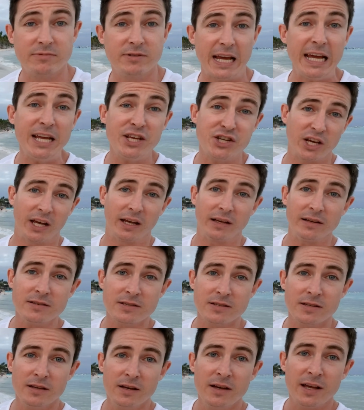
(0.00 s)

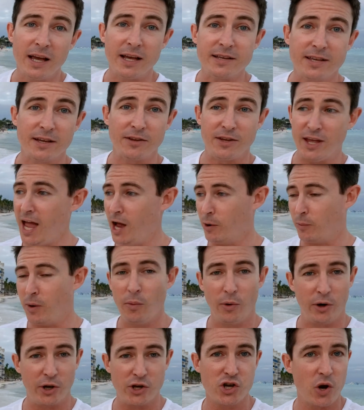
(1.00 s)
teachings, is that yeah, we
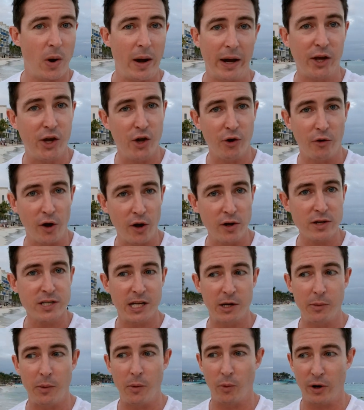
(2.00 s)
want to show our
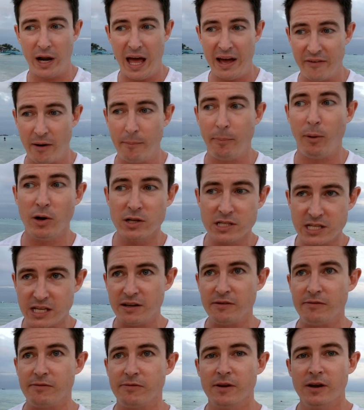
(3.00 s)
curiosity, we want to have our
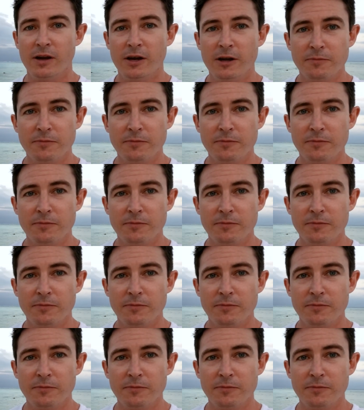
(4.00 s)
positive